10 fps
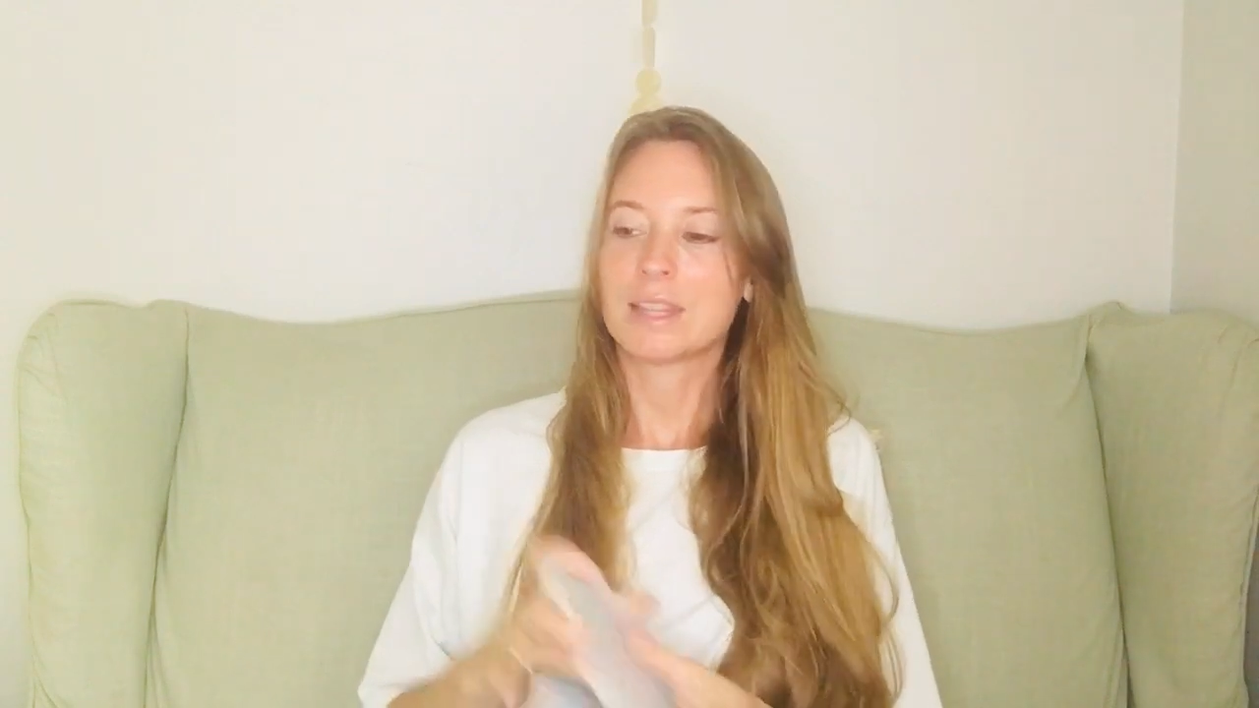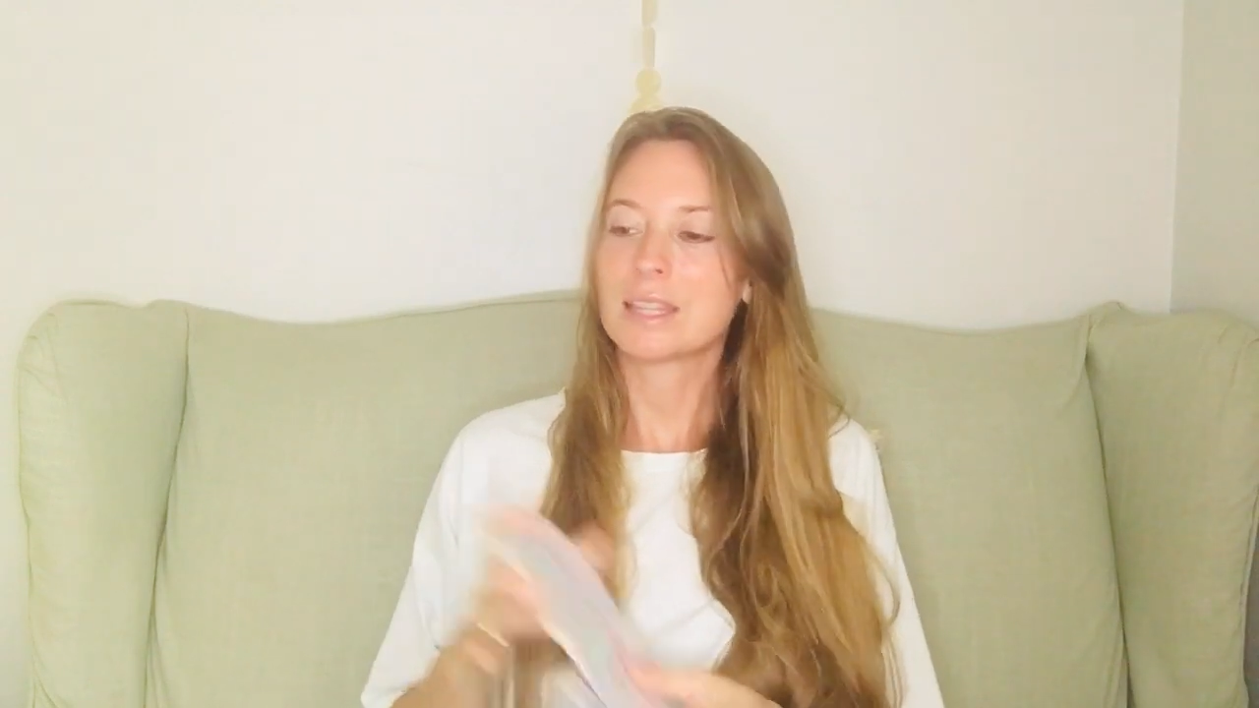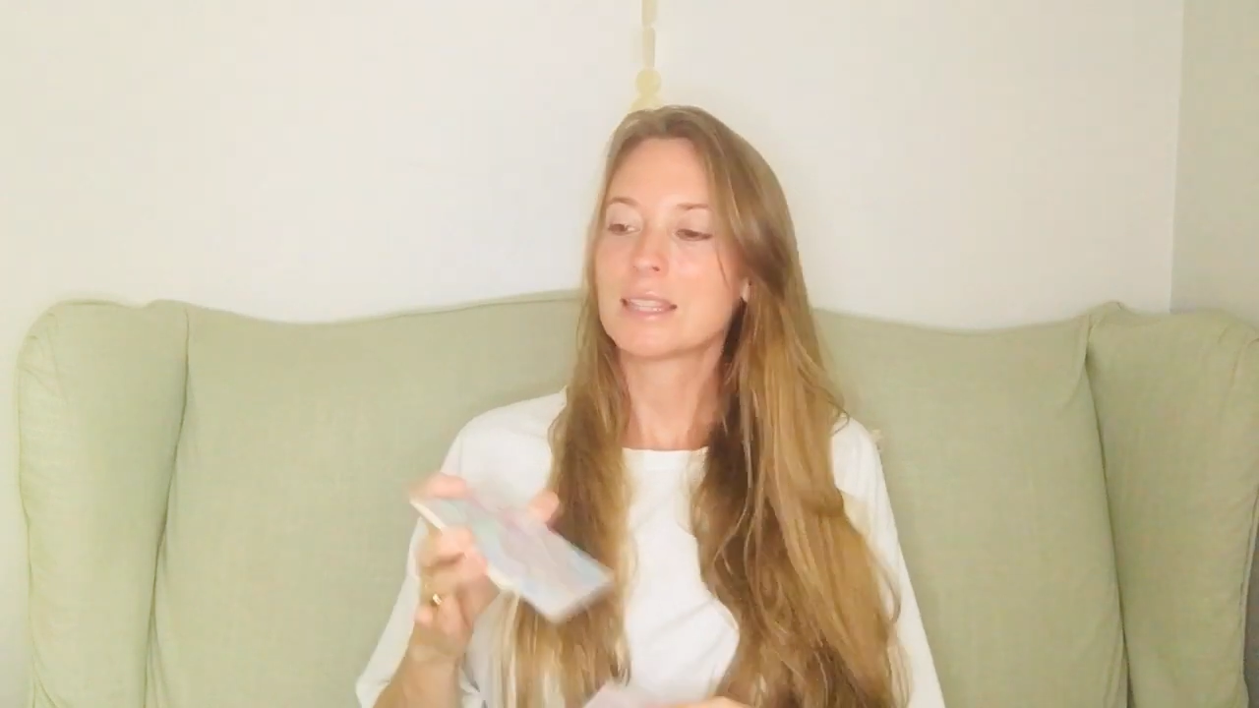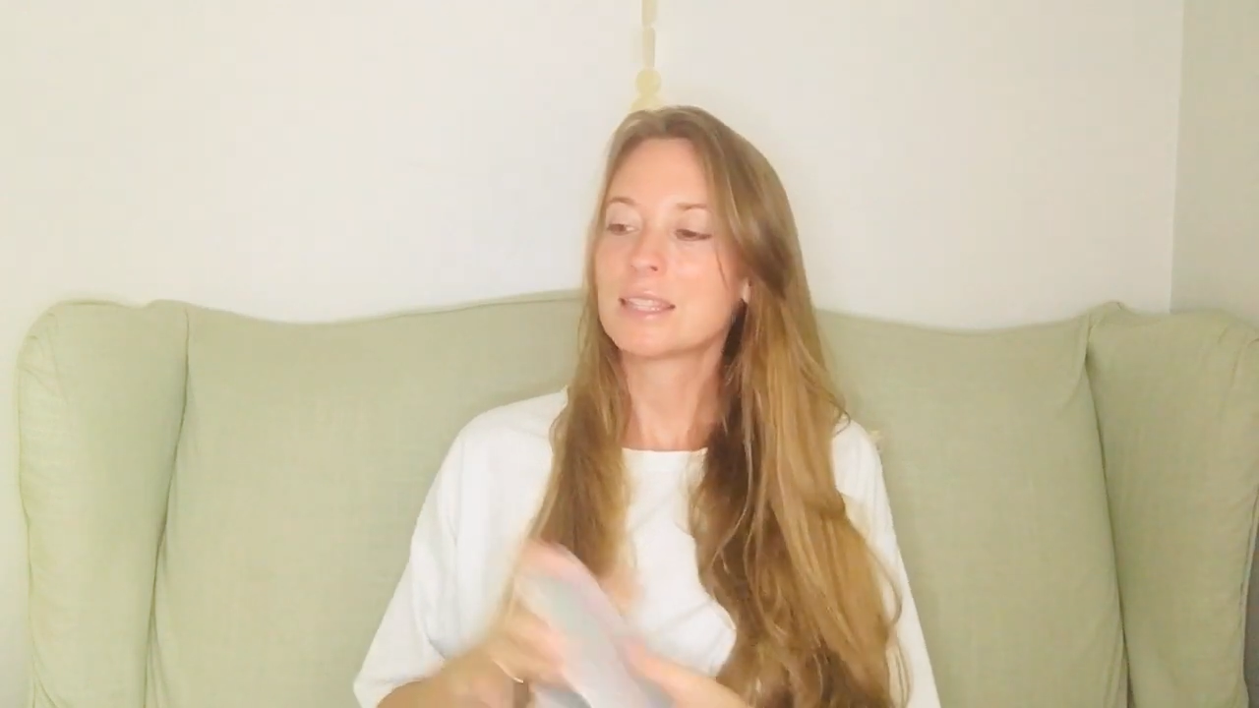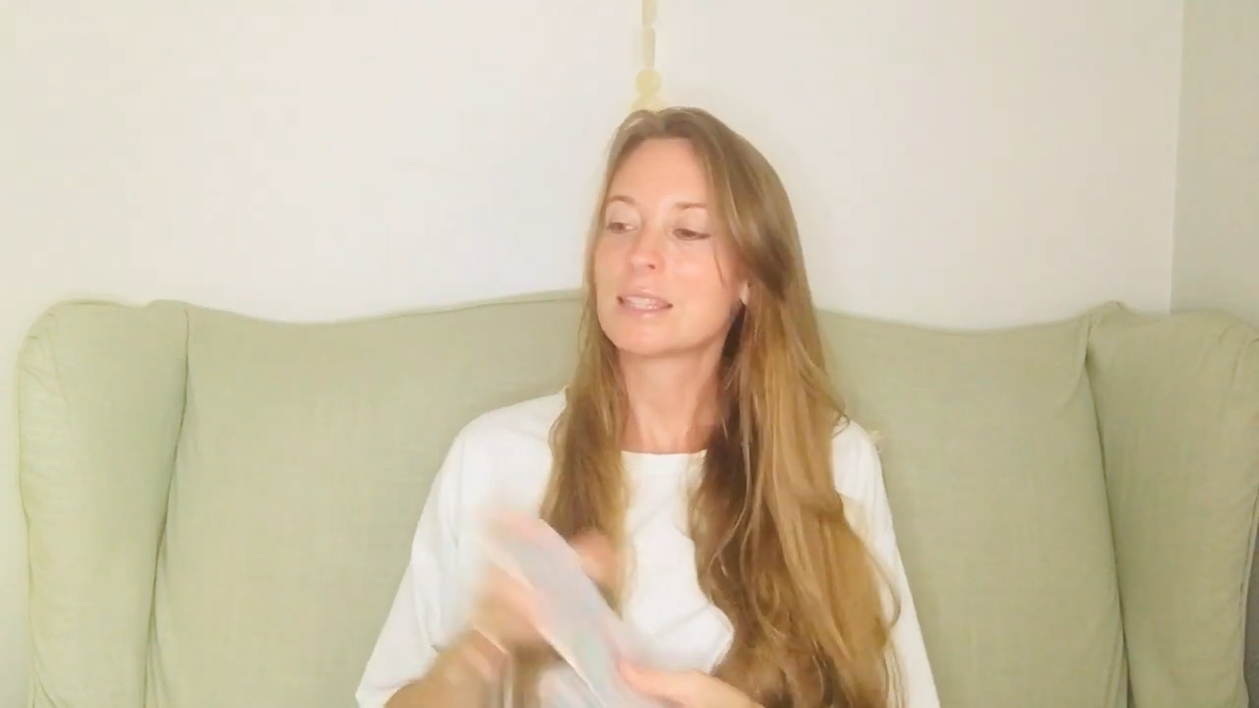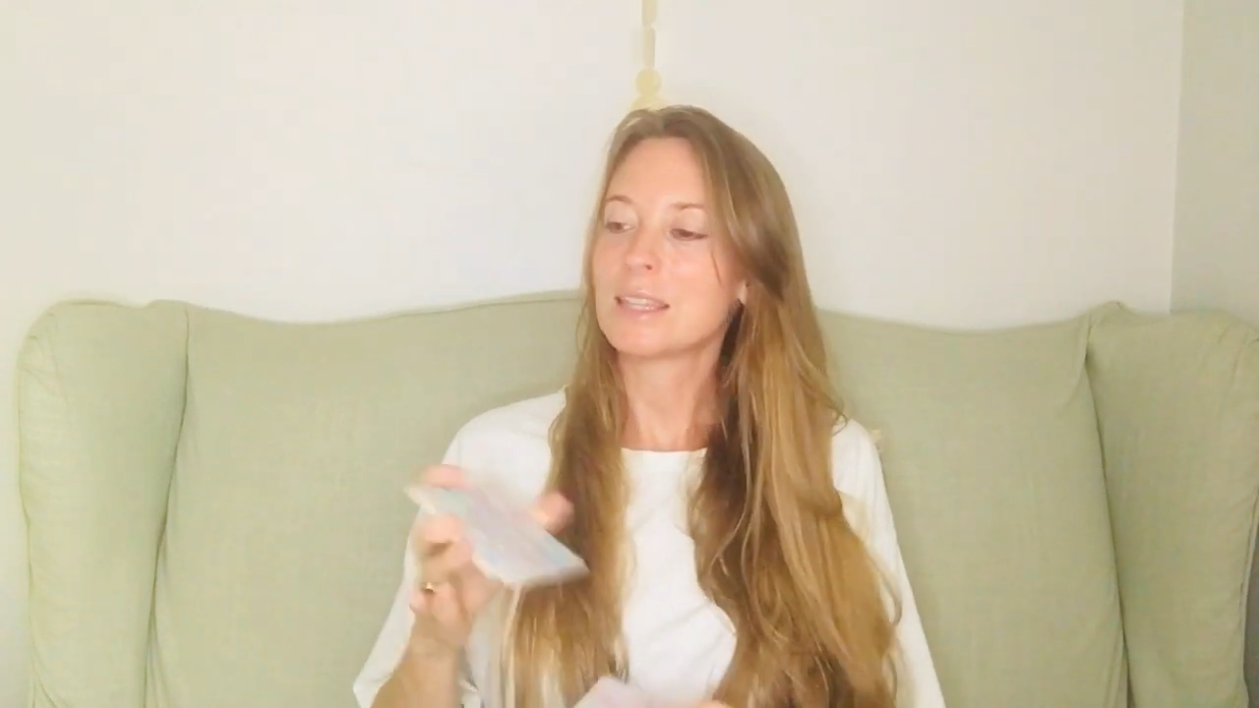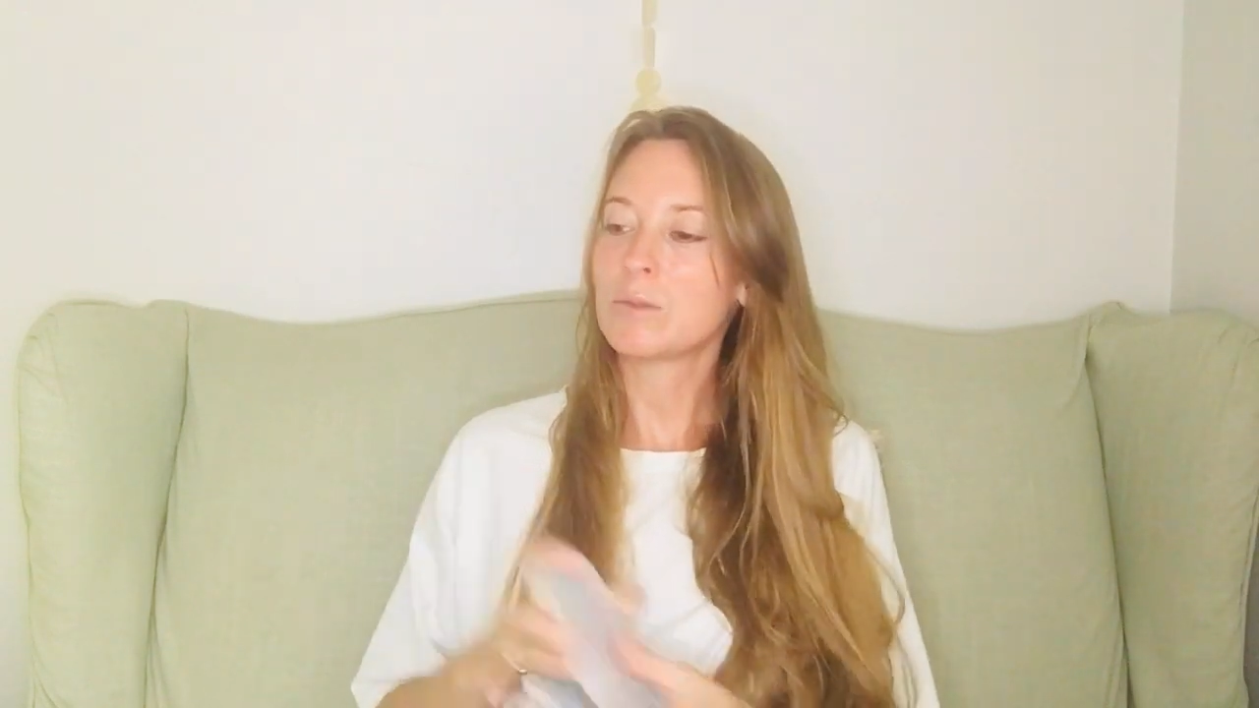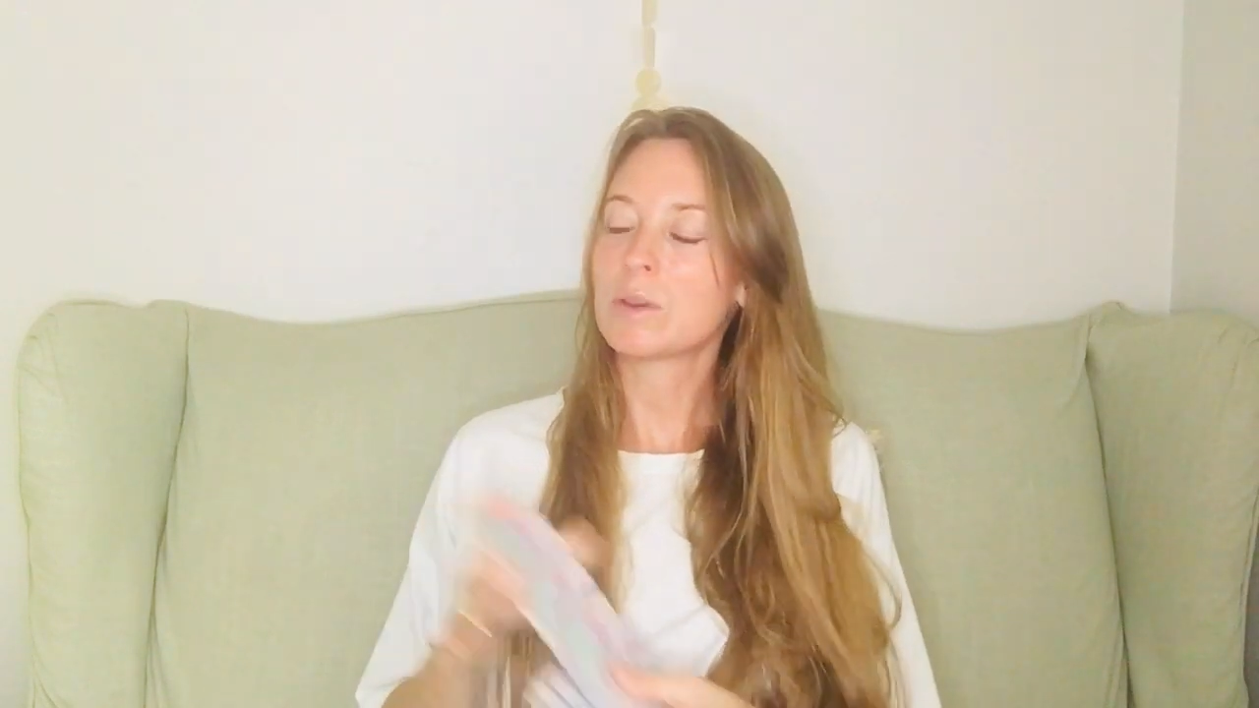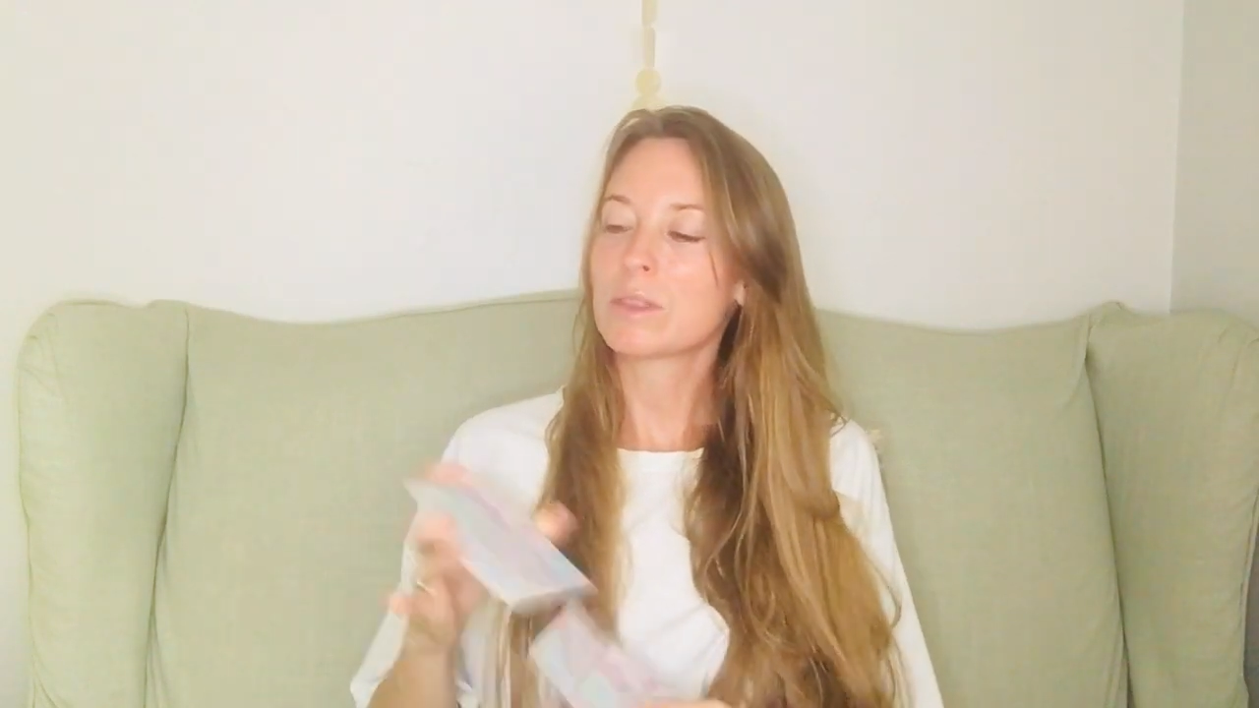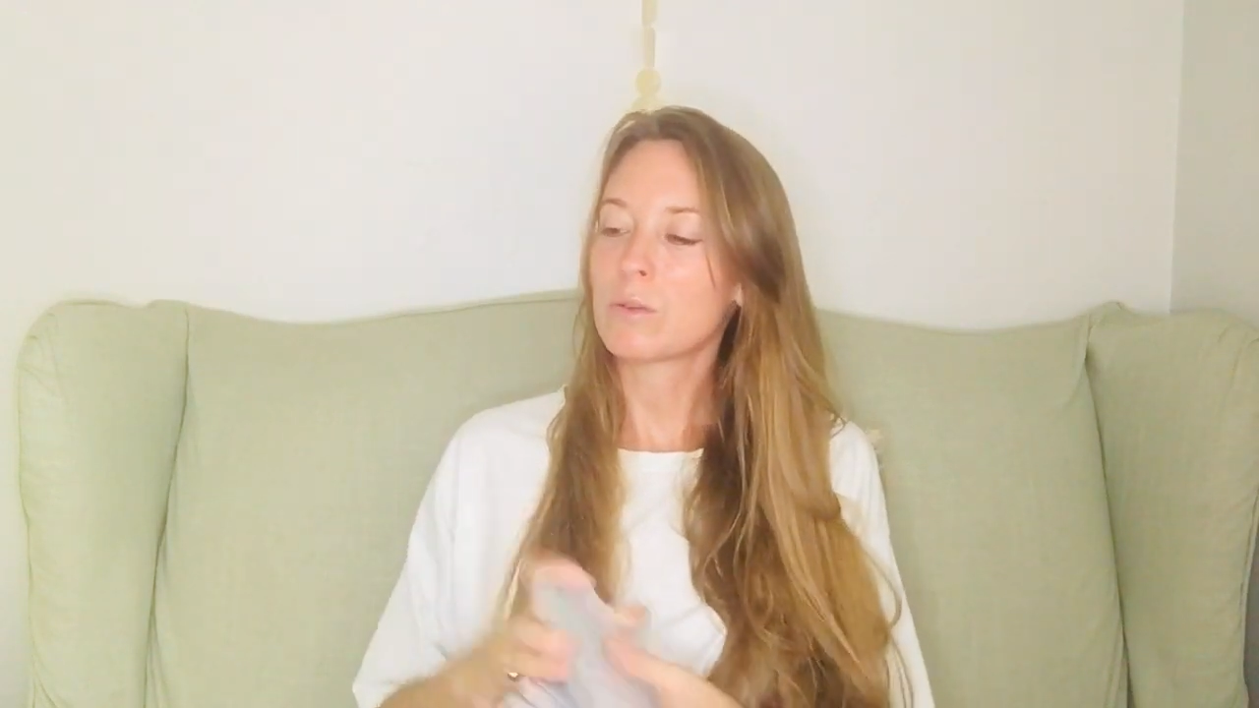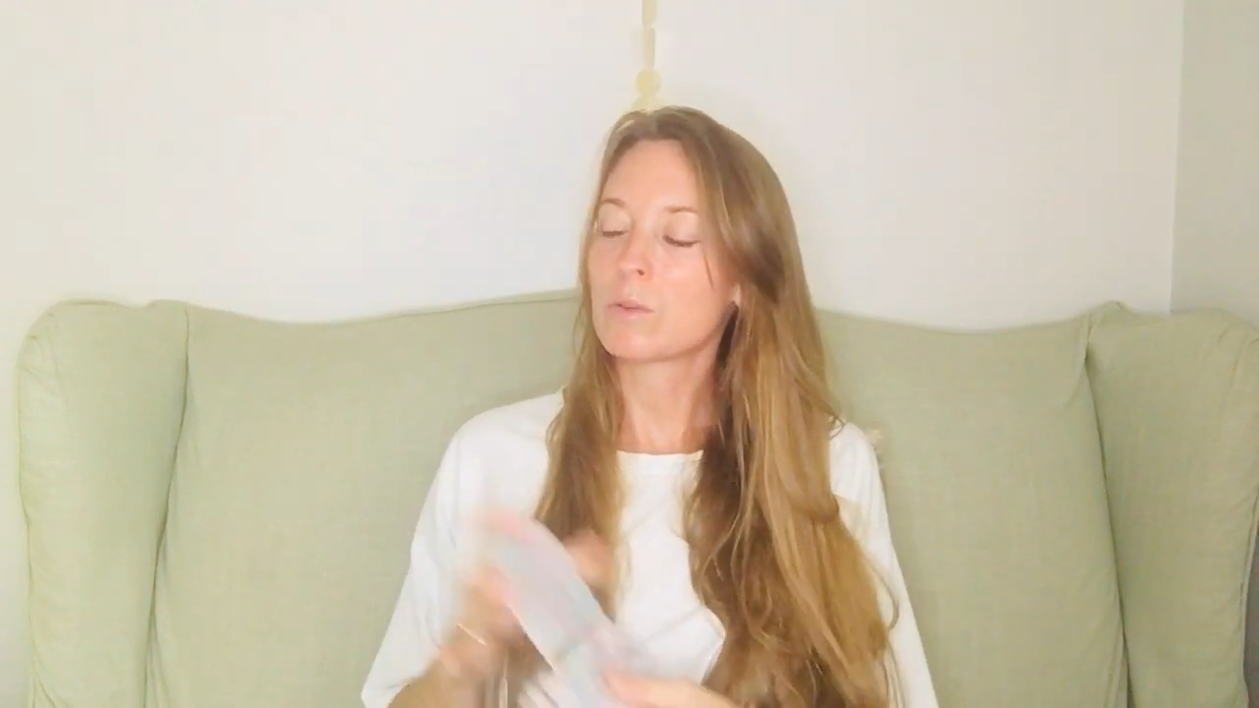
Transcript: Let's see what